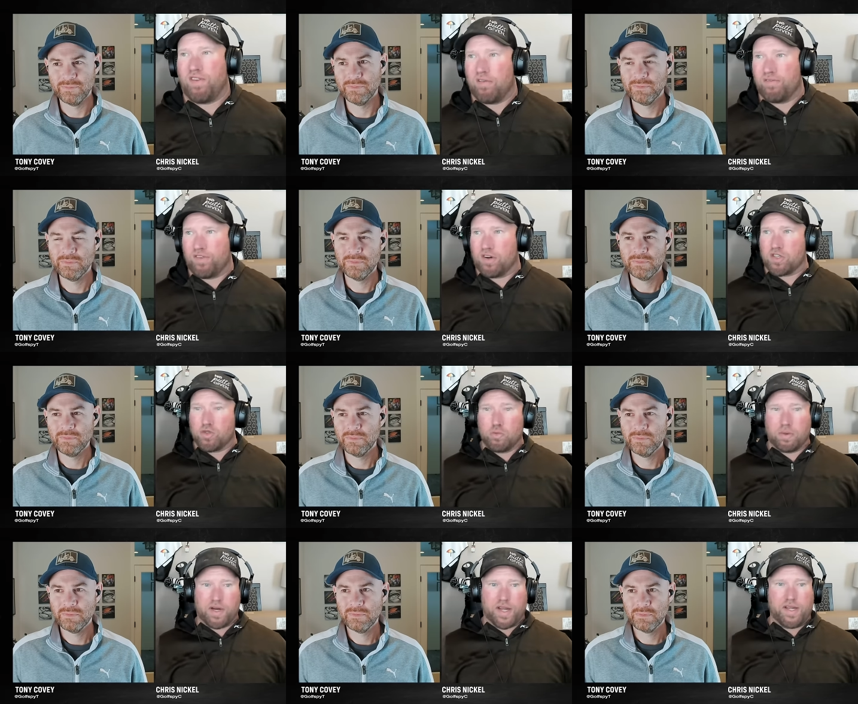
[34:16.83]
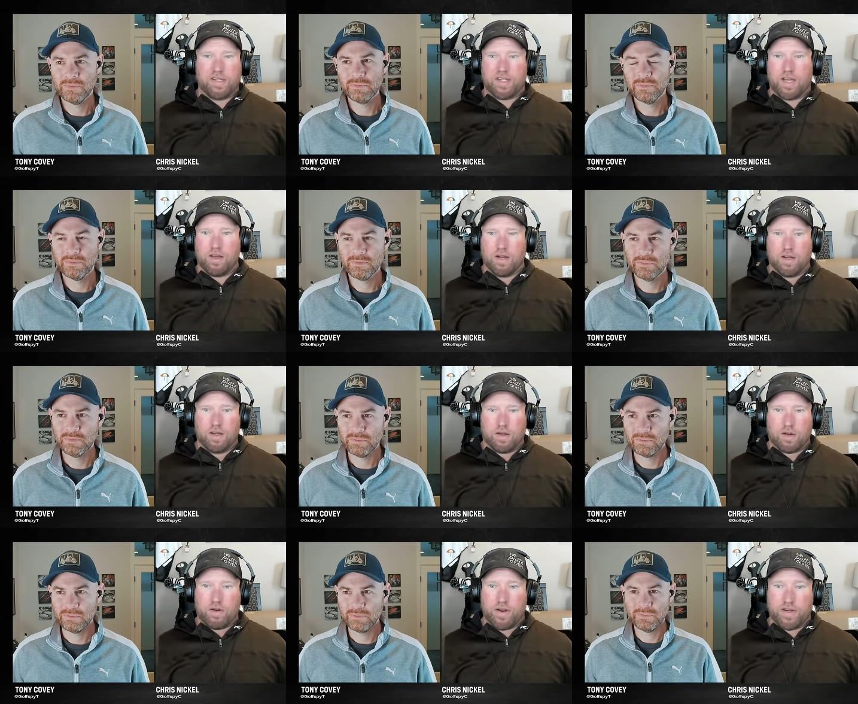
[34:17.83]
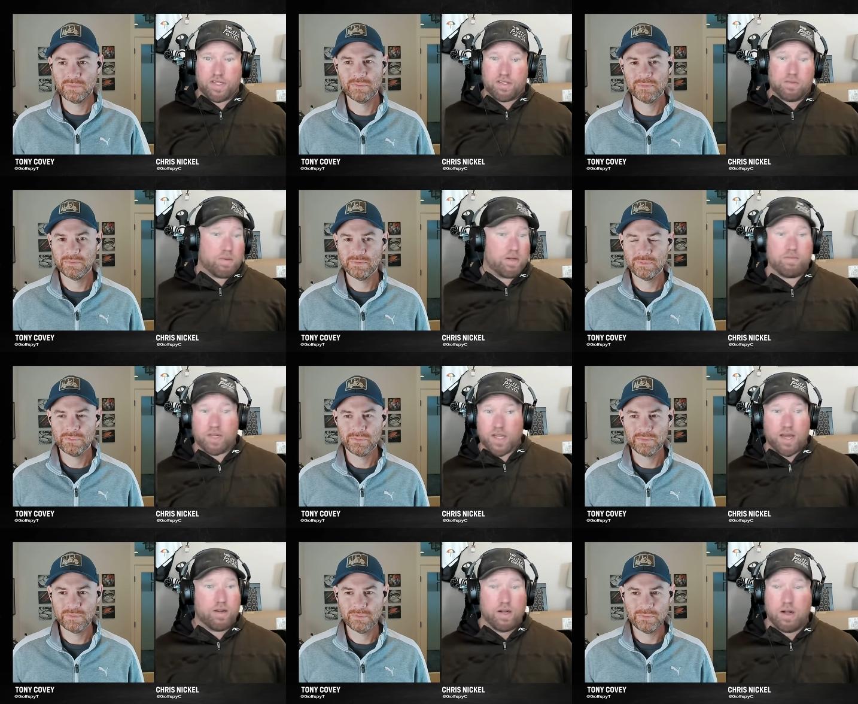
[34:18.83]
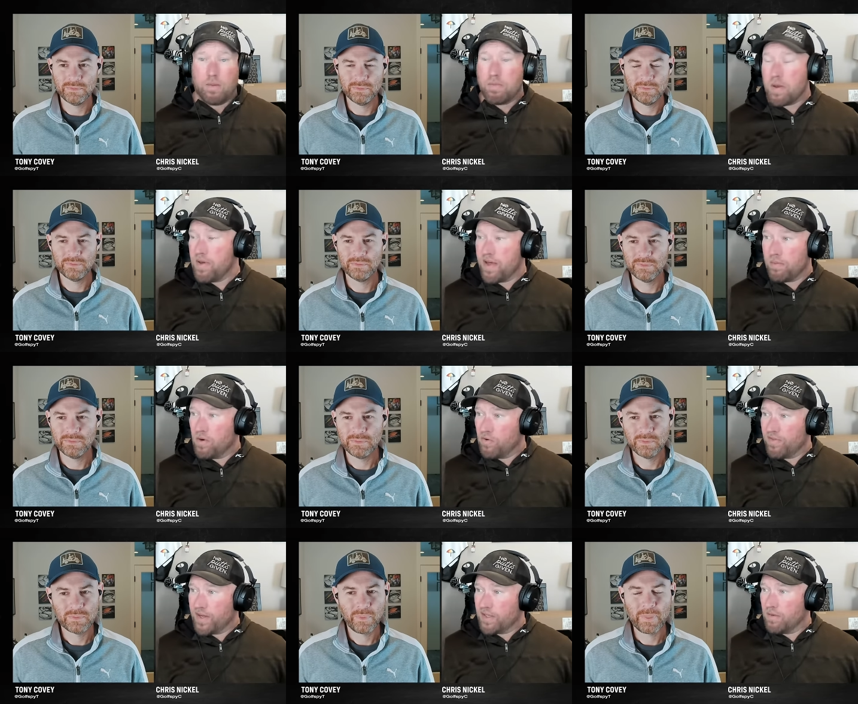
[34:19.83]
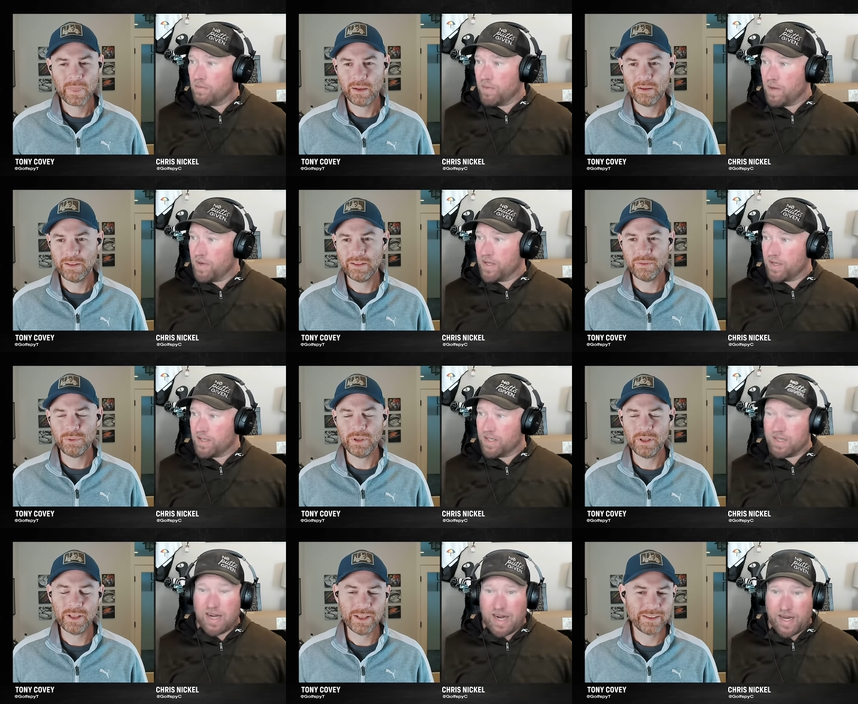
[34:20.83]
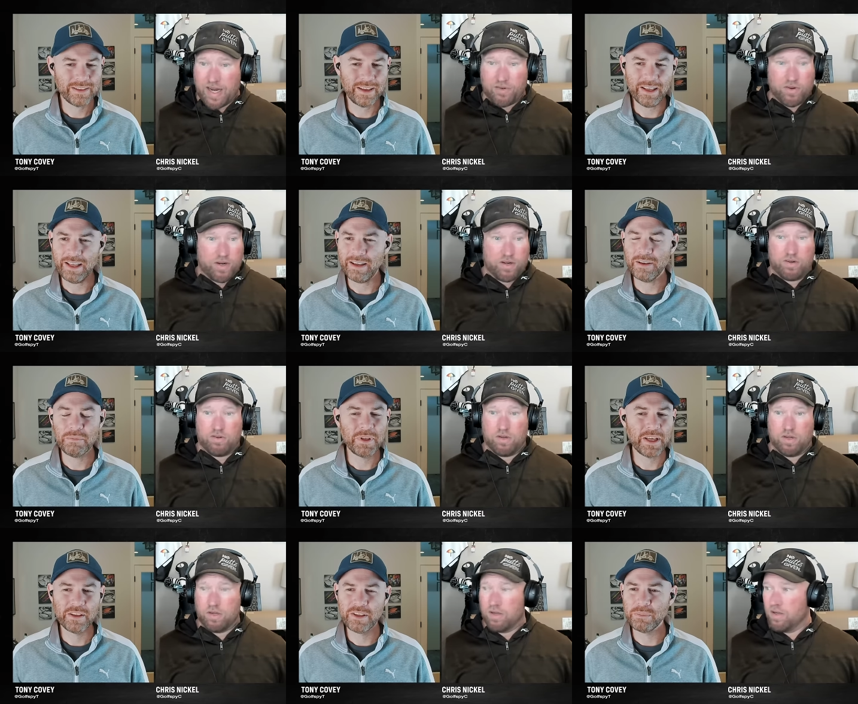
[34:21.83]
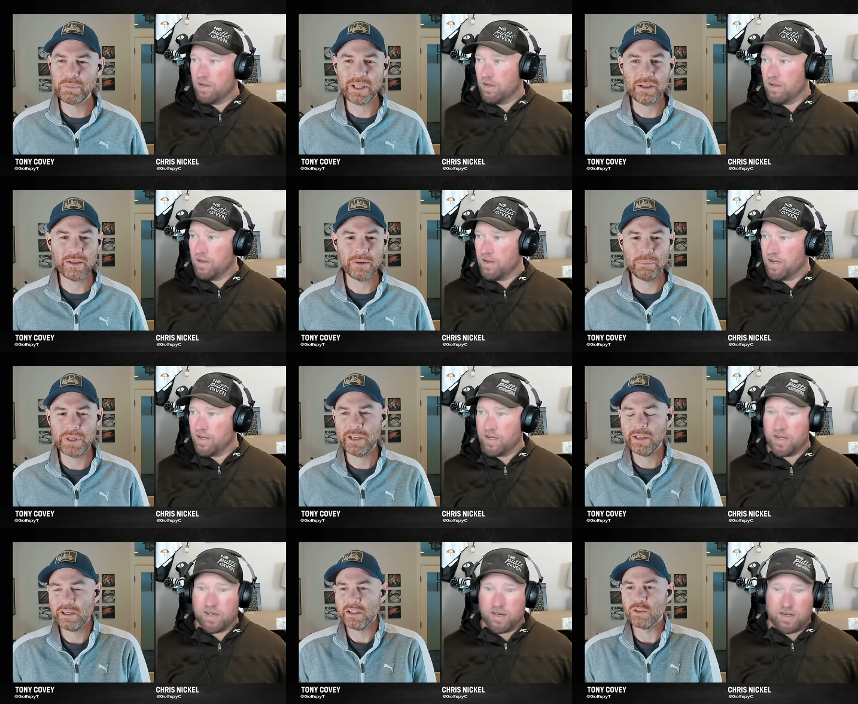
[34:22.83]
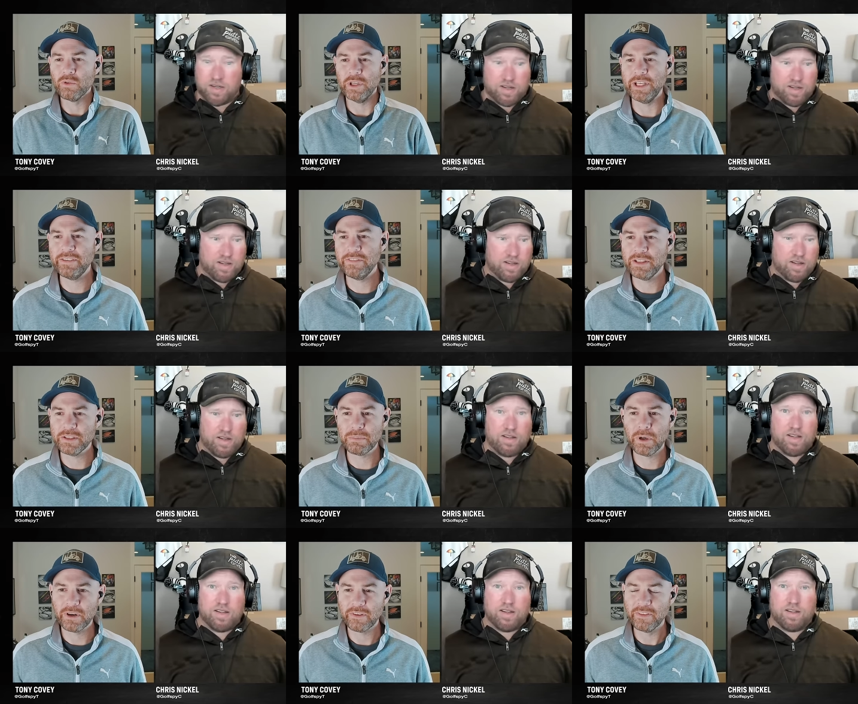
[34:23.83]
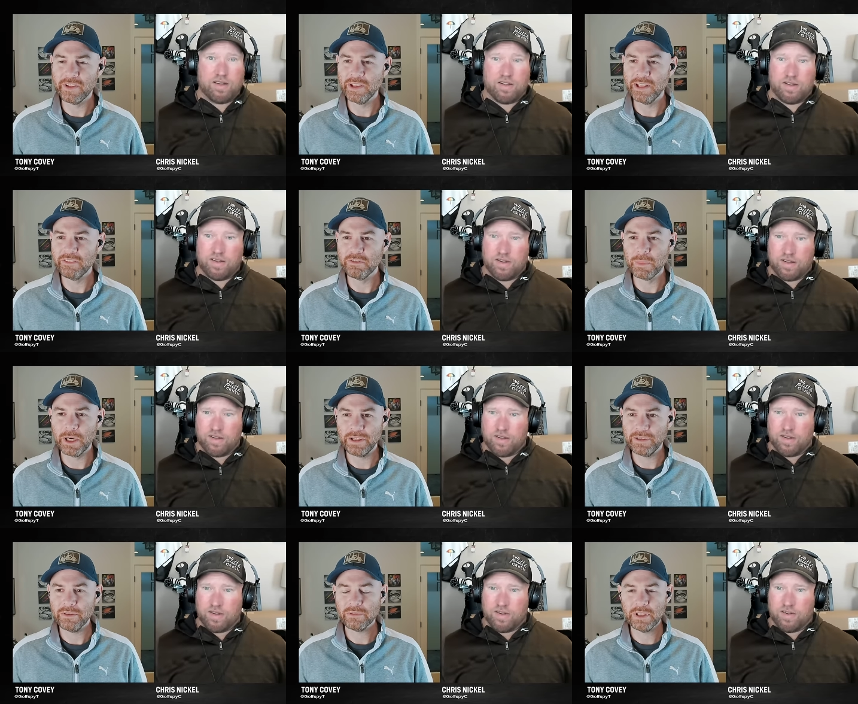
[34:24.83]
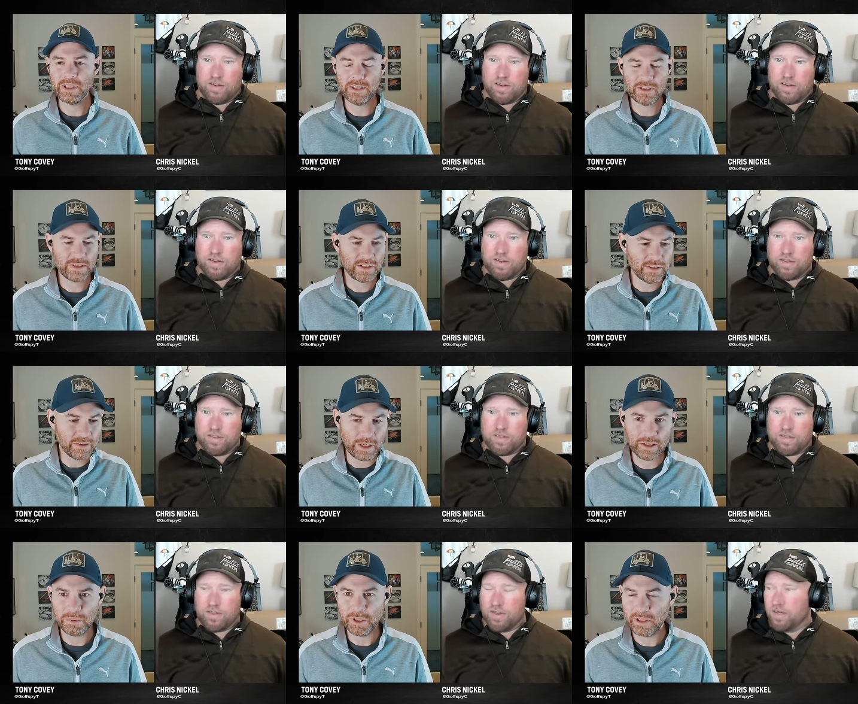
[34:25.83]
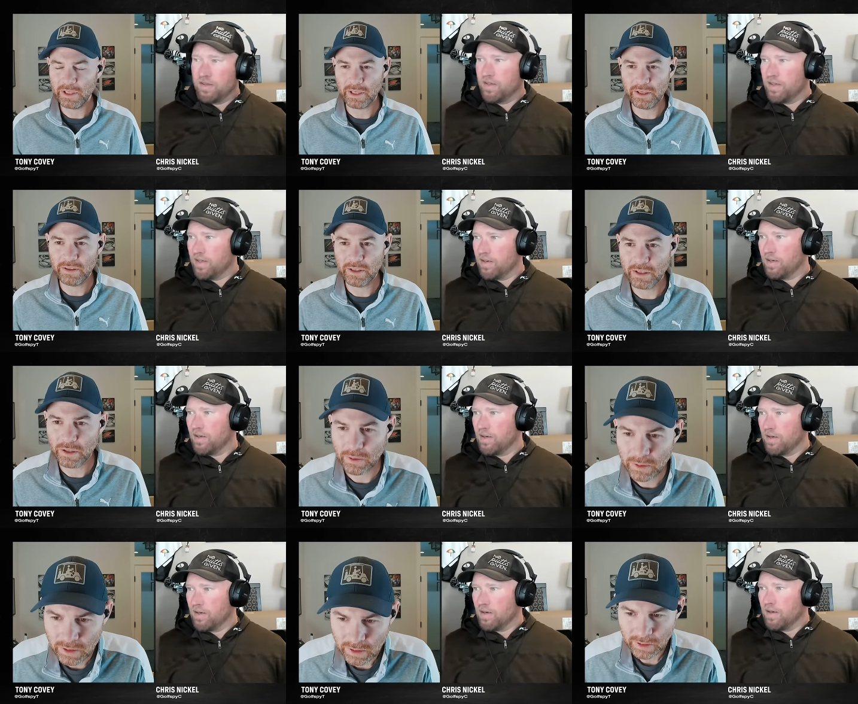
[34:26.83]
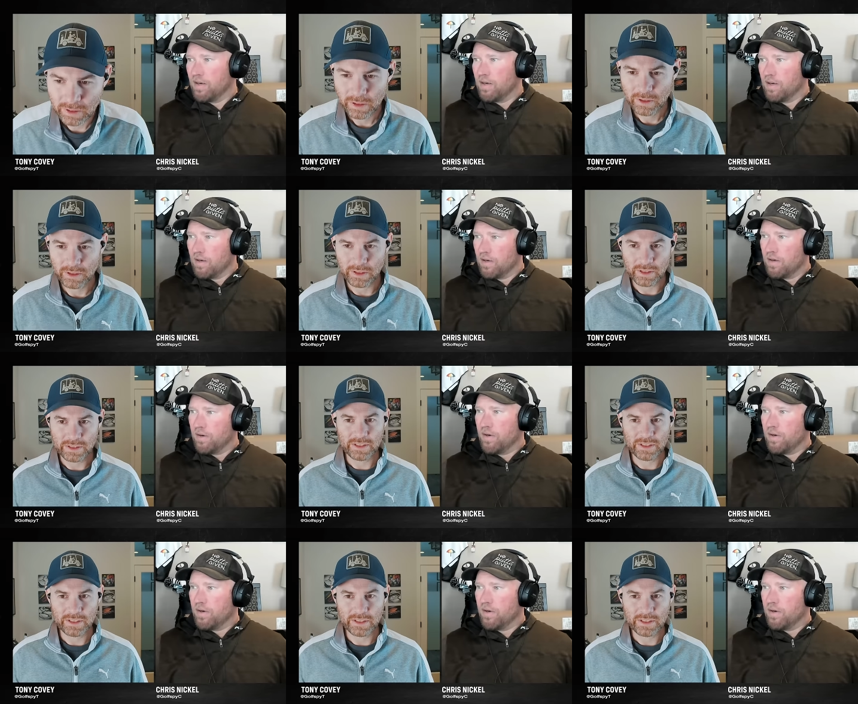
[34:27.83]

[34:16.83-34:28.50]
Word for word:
Speaker 1: up for super easy criticism. But again, maybe that motivates him. Maybe it doesn't. It's, uh, I don't know. I'm telling
Speaker 2: you, being being aggrieved is part of the LIV model, right? There's still got to be like a, you know, it's.